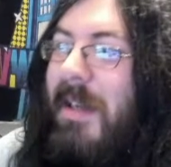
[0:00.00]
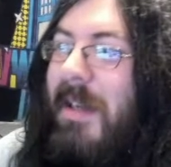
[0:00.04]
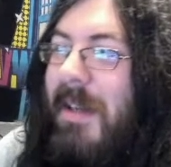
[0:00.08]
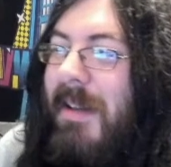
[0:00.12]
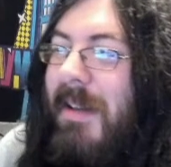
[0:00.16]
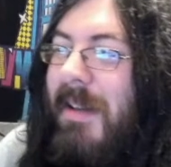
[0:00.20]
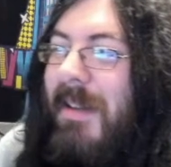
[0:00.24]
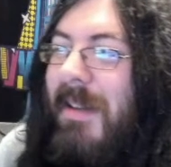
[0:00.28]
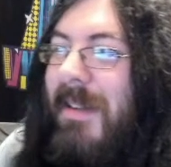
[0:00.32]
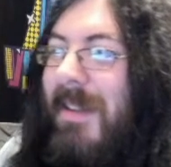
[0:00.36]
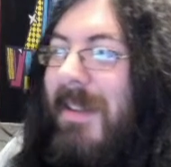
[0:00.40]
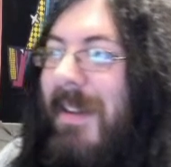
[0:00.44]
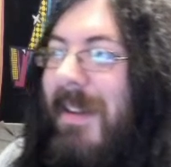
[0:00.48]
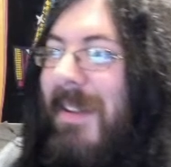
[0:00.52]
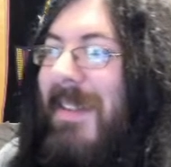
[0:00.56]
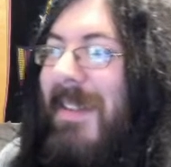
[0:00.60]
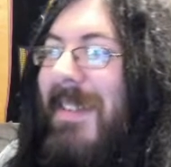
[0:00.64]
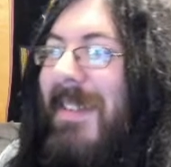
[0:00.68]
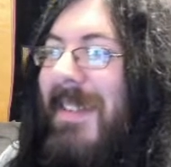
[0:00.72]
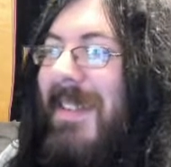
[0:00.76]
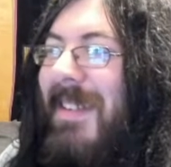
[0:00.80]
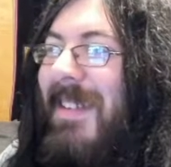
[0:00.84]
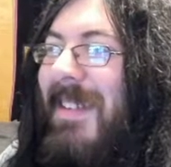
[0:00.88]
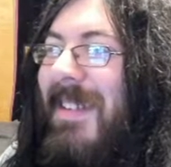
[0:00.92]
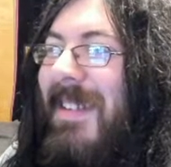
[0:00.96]
you
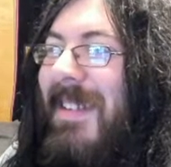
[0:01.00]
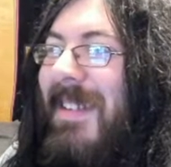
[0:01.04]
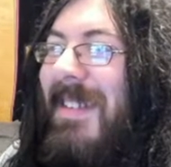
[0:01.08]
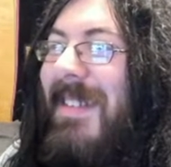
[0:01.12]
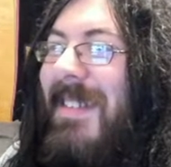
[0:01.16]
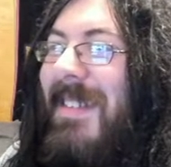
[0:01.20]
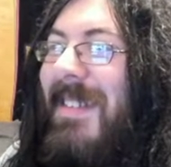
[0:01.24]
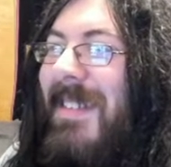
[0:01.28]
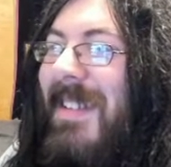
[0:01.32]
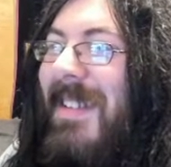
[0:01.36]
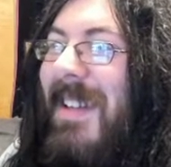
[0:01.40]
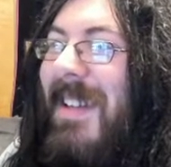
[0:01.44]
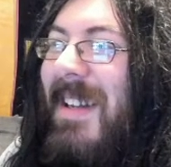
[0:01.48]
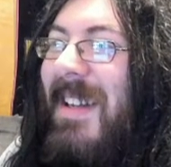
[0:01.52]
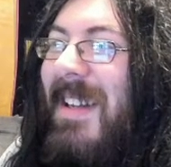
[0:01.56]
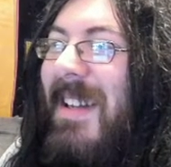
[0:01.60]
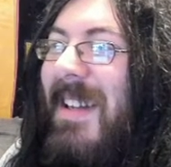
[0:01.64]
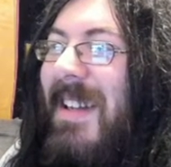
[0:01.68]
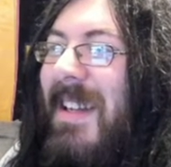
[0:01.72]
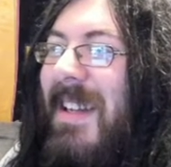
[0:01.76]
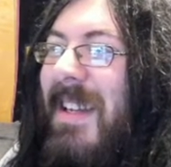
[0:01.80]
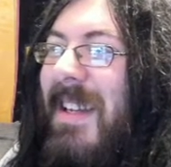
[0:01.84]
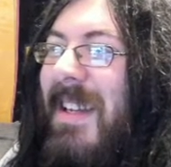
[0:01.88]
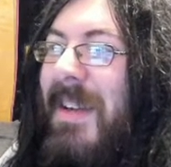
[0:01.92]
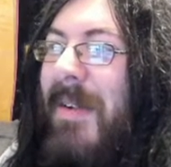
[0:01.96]

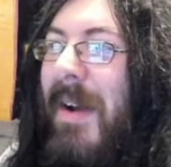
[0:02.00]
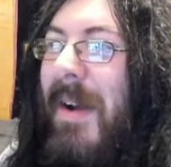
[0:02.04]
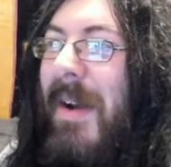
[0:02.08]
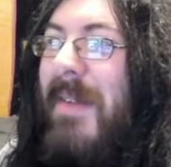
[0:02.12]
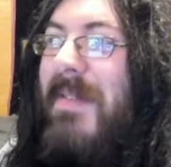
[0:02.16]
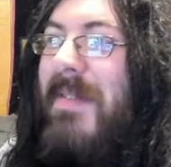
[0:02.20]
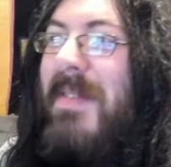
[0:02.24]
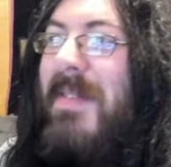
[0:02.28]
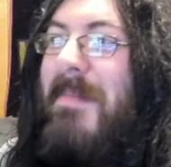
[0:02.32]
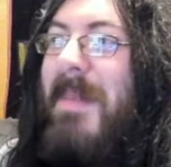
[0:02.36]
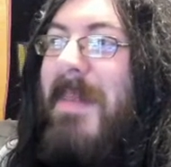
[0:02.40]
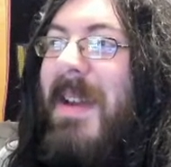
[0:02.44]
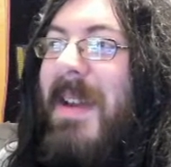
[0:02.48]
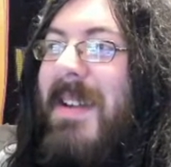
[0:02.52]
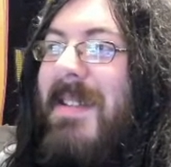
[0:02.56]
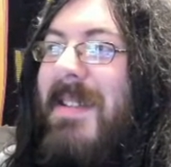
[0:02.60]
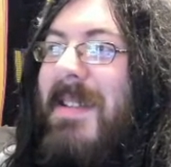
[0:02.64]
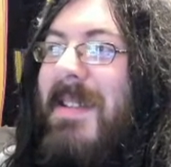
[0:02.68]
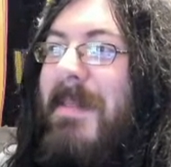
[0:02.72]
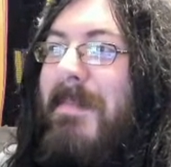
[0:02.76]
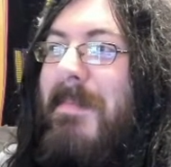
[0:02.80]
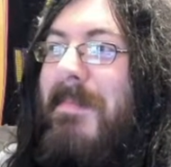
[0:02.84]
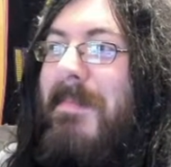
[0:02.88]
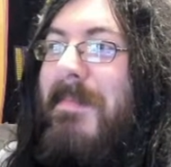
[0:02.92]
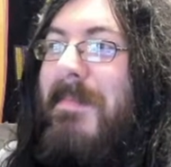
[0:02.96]
know, I've been in
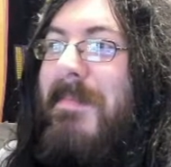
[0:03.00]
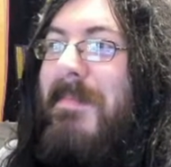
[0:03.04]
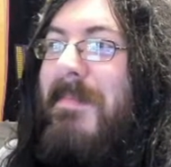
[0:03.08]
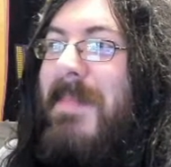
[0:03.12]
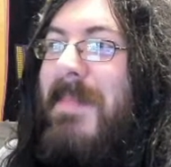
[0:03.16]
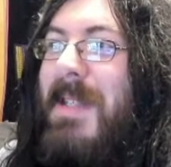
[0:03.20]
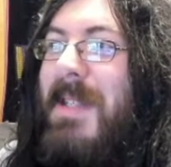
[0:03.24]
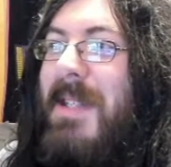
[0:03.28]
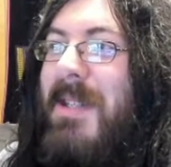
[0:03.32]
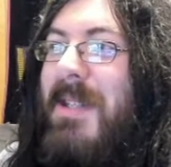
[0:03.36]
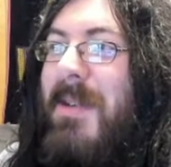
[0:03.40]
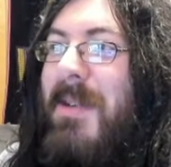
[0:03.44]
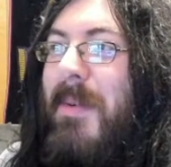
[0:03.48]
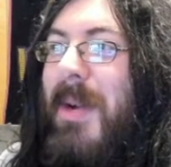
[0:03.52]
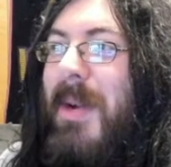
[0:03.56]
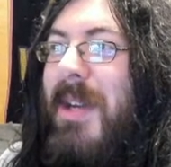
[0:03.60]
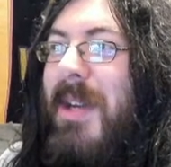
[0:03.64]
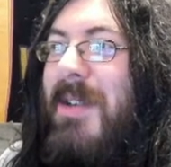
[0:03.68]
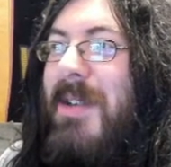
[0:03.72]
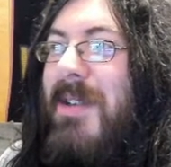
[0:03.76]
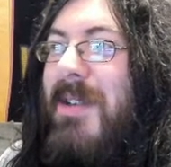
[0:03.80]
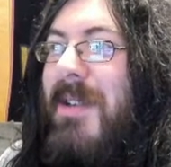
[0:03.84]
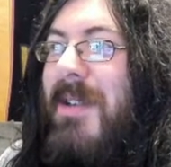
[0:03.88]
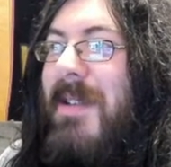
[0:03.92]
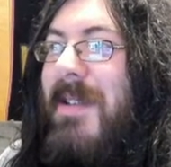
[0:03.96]
some
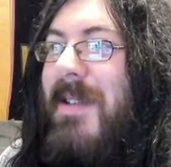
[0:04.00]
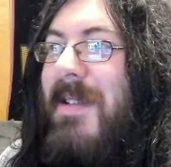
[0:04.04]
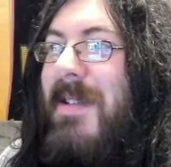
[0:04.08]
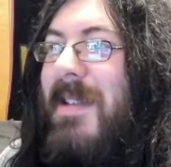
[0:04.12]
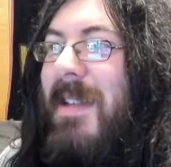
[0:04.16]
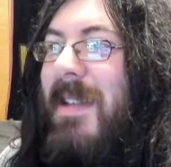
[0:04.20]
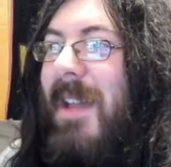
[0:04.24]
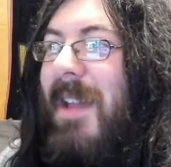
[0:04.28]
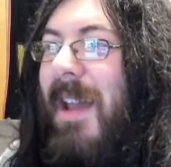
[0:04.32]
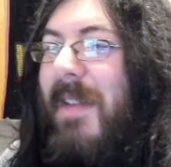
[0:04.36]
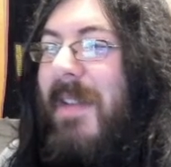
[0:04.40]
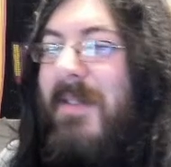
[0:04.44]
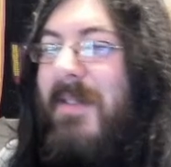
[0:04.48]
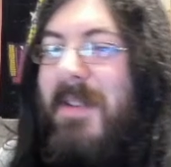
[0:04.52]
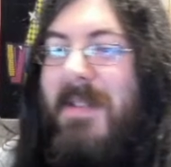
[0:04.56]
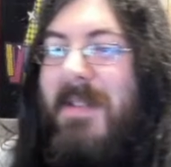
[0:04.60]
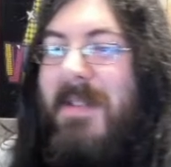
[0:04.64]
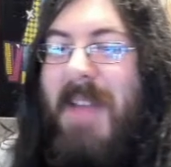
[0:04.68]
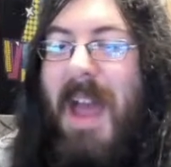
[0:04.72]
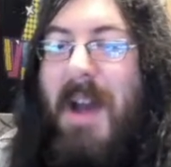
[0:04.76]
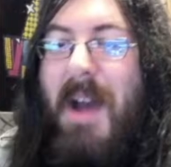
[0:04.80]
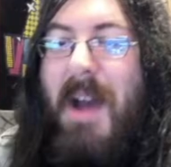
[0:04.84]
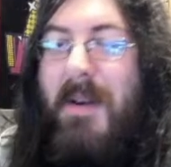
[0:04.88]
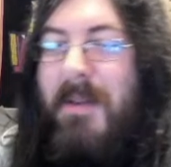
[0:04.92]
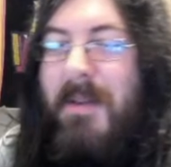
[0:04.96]
situations in life just
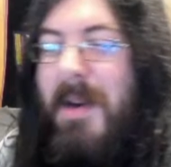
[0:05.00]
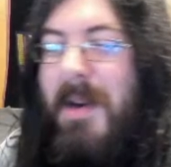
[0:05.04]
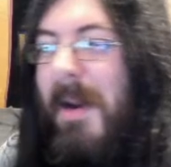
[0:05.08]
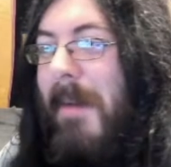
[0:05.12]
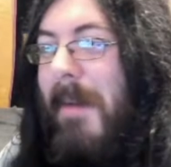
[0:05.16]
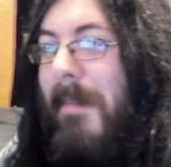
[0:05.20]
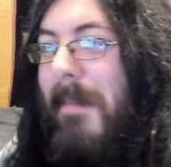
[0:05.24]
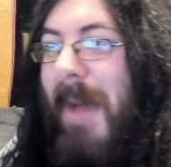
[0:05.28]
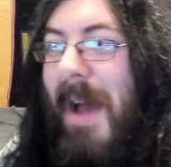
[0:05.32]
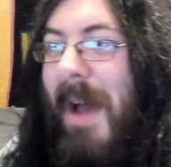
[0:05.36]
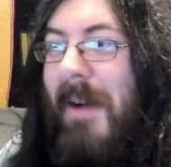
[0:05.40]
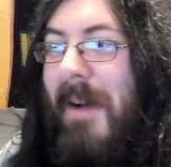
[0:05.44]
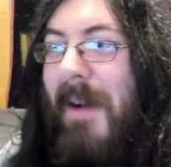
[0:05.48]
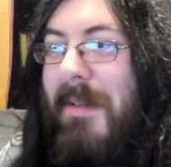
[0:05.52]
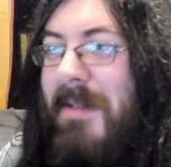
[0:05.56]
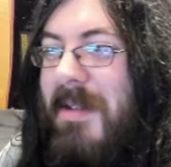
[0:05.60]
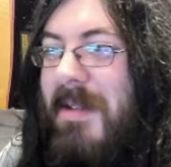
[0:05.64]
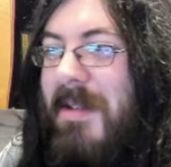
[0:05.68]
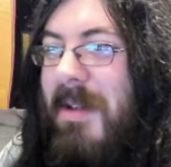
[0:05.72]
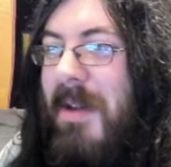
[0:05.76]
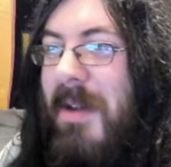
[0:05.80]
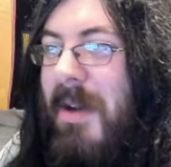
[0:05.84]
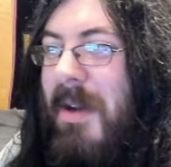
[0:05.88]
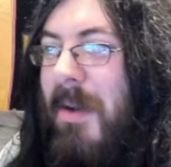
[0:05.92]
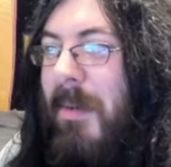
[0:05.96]
out and about
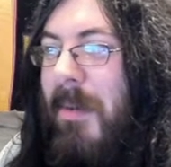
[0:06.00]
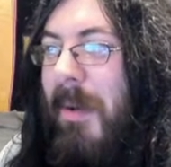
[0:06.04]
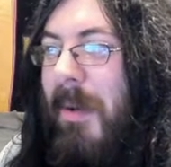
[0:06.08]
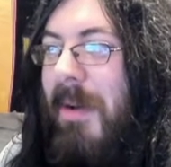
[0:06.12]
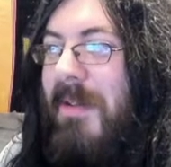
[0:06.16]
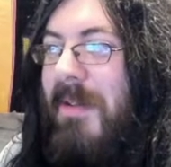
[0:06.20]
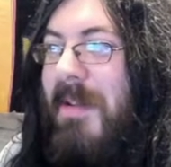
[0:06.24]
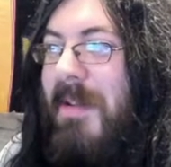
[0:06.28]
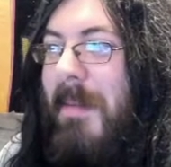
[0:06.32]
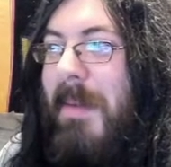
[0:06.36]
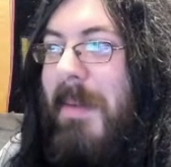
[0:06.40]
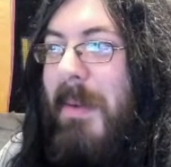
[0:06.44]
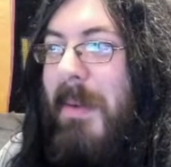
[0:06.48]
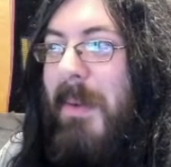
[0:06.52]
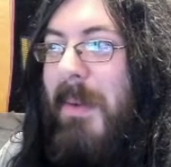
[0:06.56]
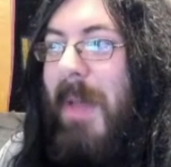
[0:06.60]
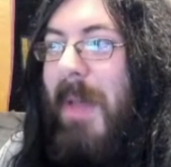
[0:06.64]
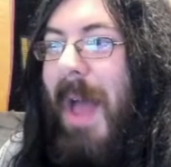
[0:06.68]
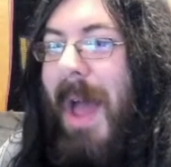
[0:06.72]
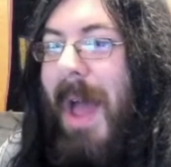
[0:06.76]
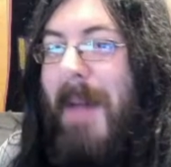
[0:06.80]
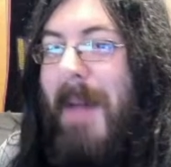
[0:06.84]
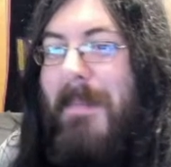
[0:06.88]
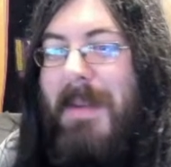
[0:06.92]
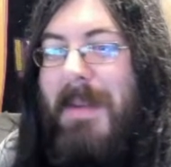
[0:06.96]
where something will
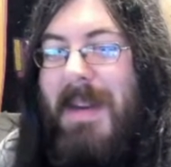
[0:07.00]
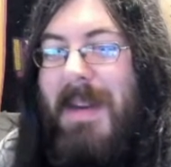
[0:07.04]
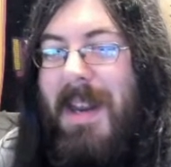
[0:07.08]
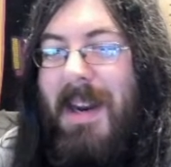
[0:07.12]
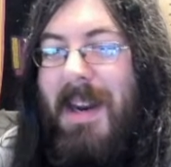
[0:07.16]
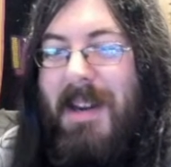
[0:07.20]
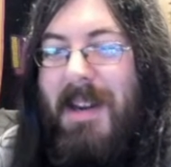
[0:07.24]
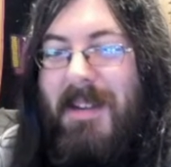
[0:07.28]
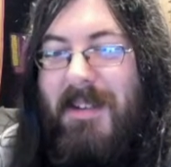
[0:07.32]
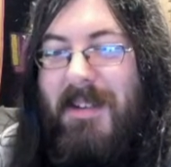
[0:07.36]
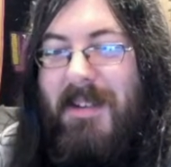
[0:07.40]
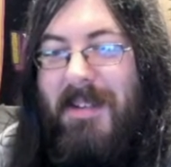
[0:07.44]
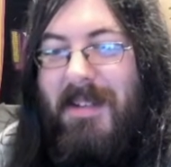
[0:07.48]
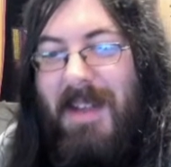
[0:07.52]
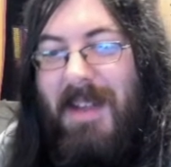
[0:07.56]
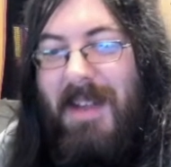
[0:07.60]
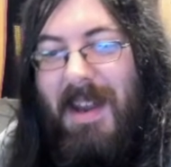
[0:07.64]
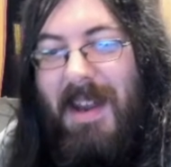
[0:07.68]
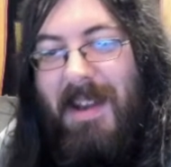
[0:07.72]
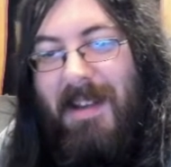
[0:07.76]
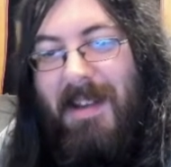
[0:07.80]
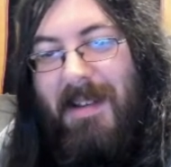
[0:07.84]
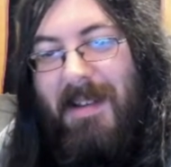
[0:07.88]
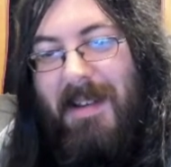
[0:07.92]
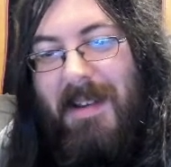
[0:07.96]
happen and it just
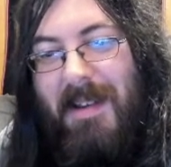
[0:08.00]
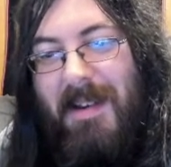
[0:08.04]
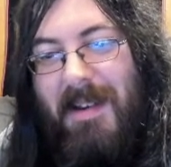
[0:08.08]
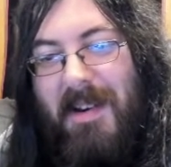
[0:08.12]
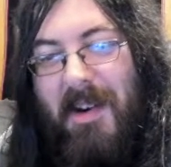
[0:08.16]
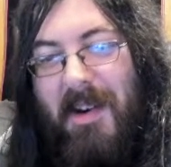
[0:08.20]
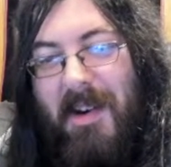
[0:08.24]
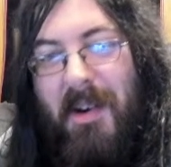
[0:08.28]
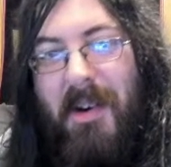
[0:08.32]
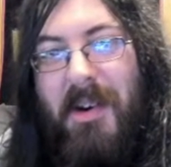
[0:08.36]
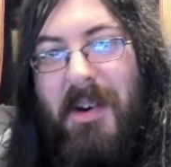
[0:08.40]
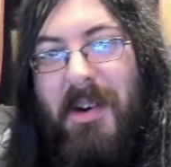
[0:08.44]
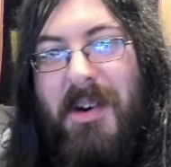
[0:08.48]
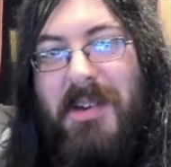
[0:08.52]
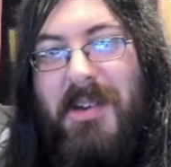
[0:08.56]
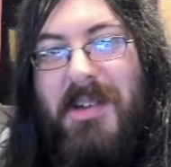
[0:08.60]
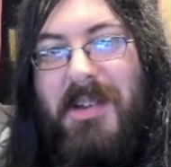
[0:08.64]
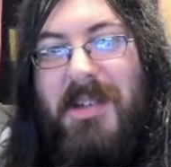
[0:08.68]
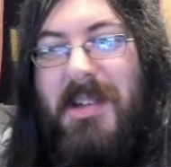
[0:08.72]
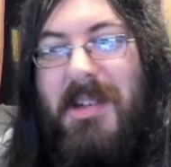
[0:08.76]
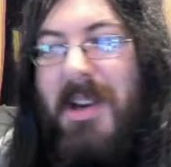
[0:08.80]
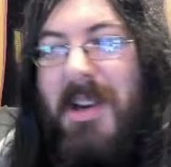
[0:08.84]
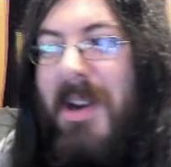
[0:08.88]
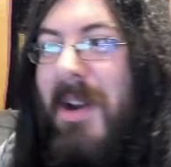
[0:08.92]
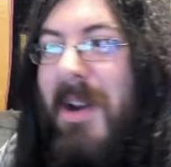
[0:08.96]
an
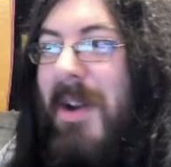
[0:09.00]
urge